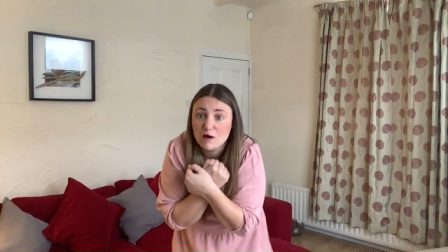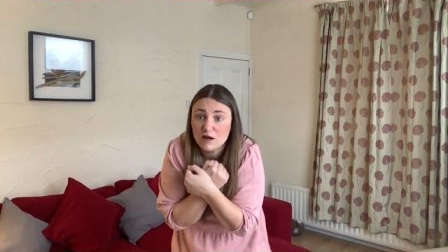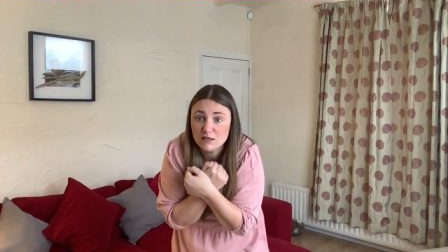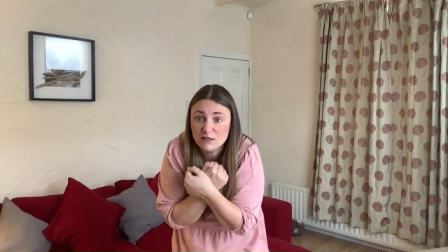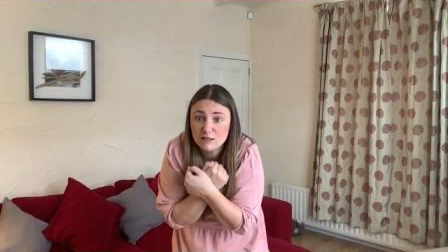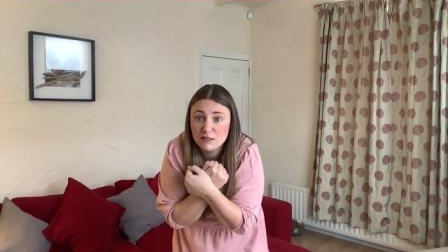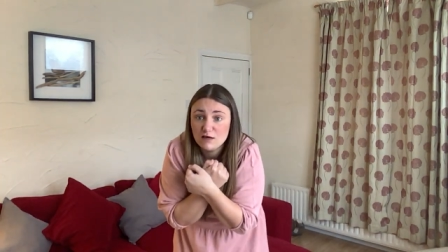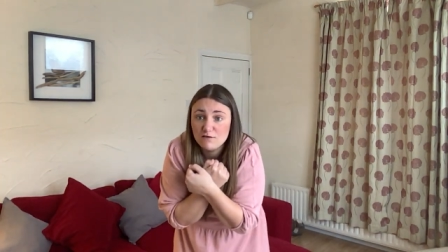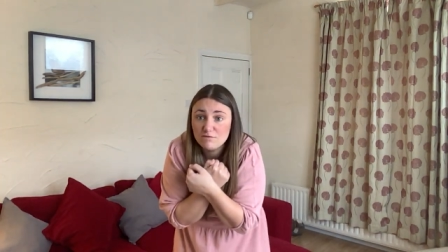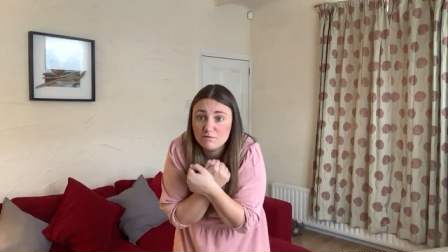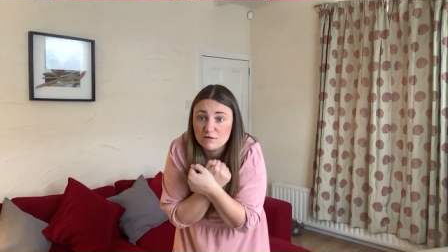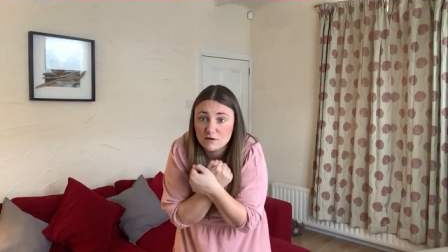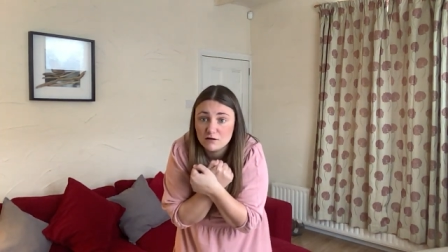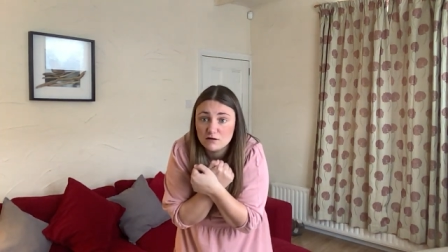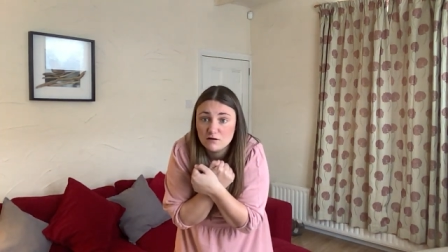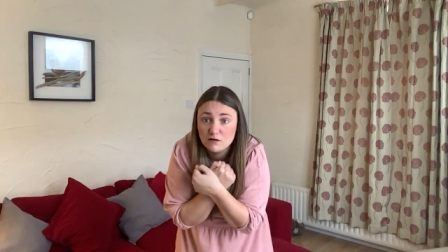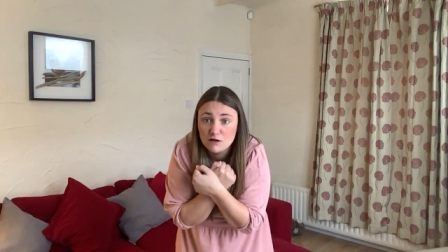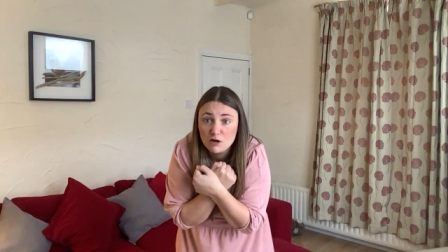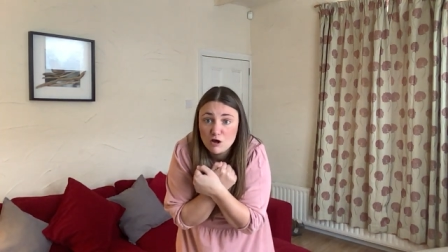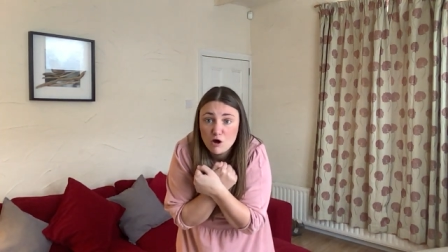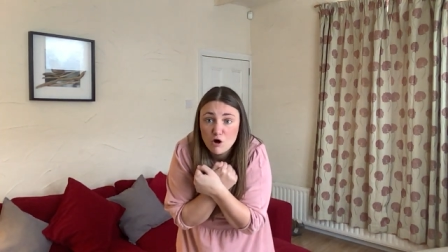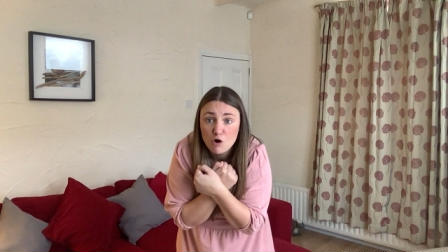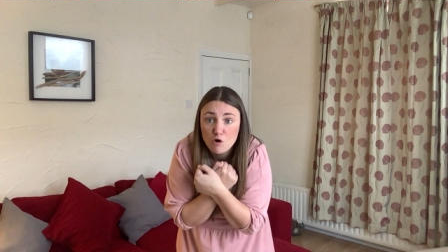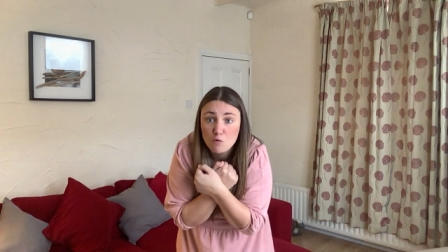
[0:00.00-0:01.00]
The oven,
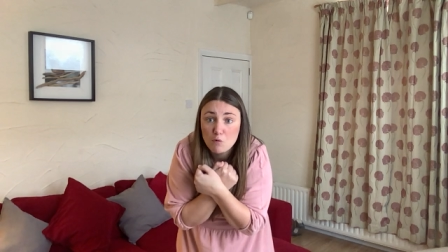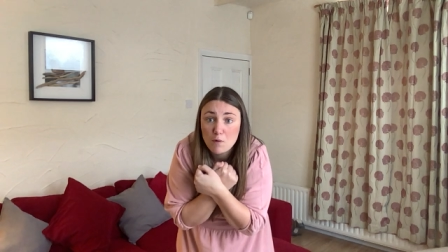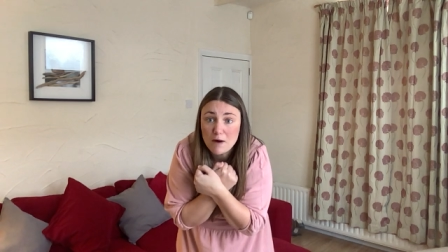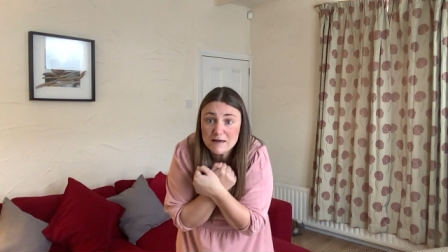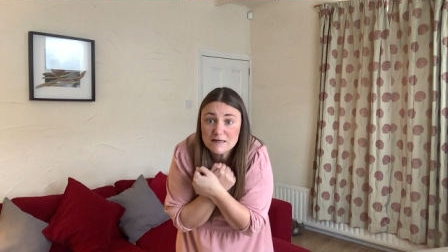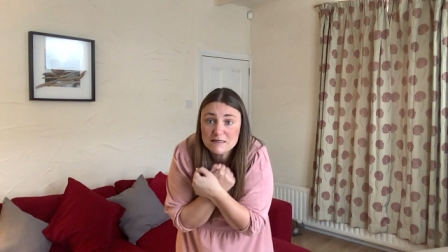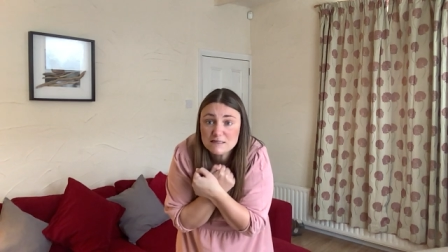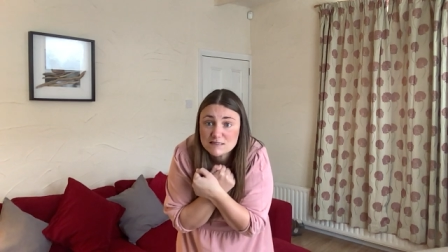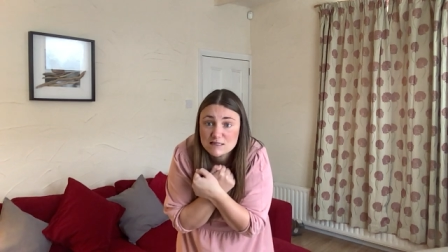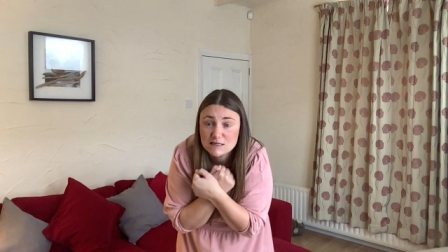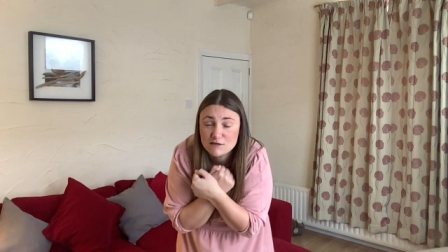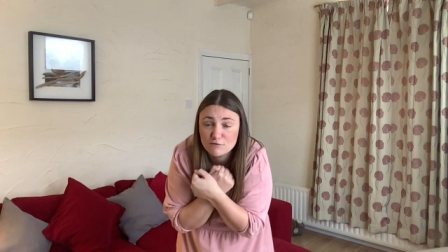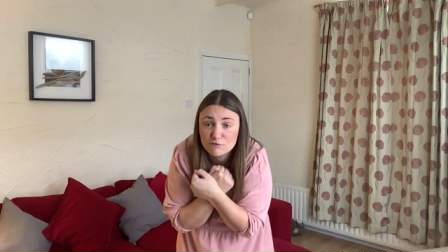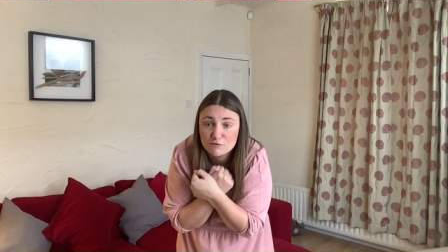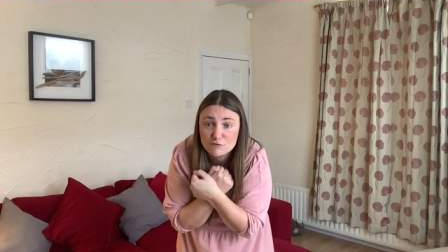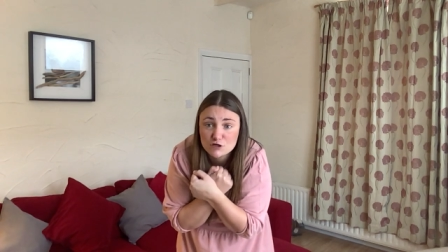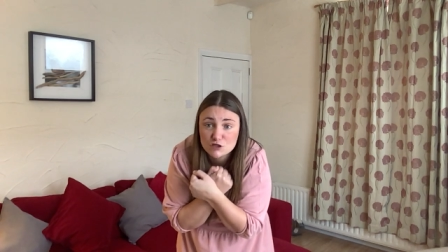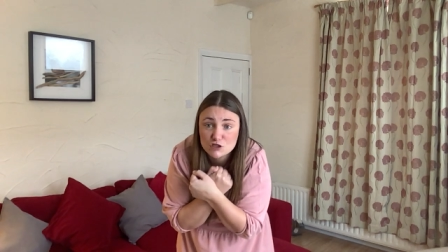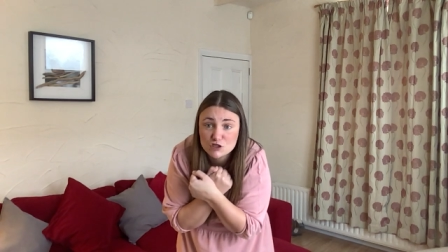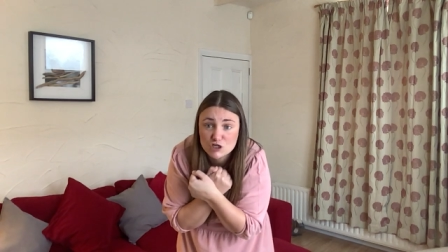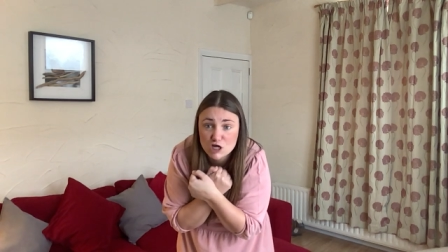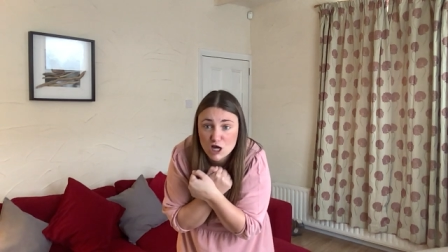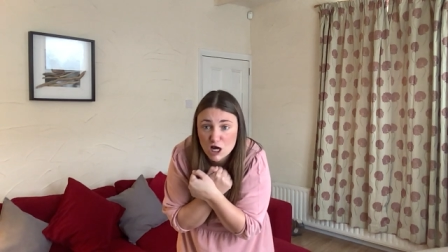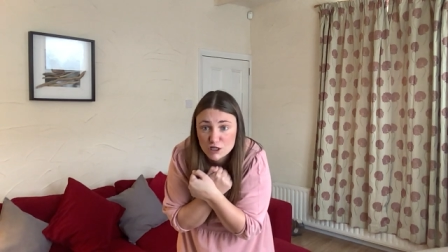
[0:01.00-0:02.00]
waiting for
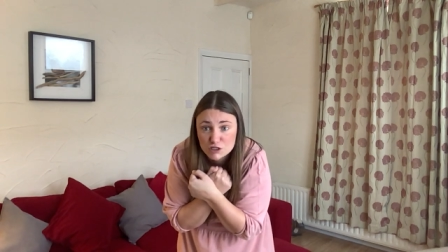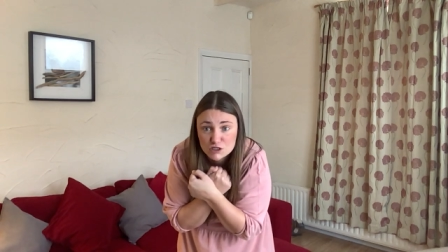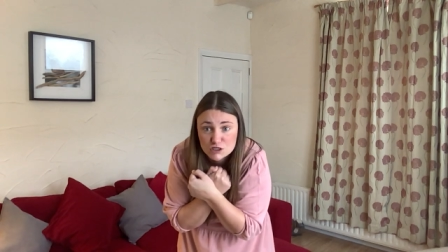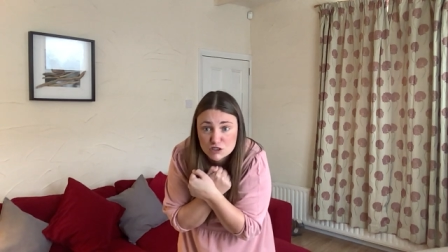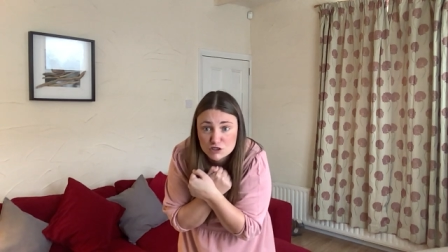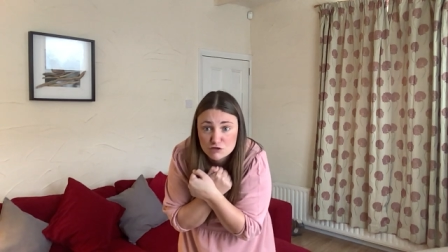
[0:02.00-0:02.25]
his chance